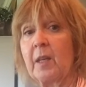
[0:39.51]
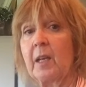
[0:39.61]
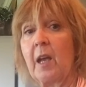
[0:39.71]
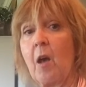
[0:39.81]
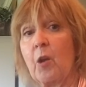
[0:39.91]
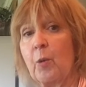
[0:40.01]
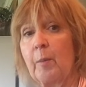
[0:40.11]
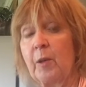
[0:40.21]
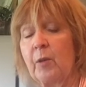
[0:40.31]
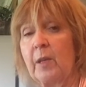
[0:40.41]
any
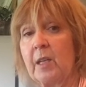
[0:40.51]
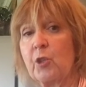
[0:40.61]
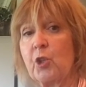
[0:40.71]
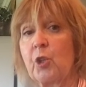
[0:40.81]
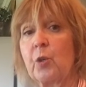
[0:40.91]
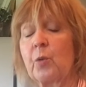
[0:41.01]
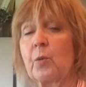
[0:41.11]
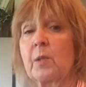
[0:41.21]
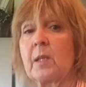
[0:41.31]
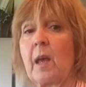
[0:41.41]
autoimmune
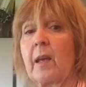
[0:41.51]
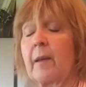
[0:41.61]
issues,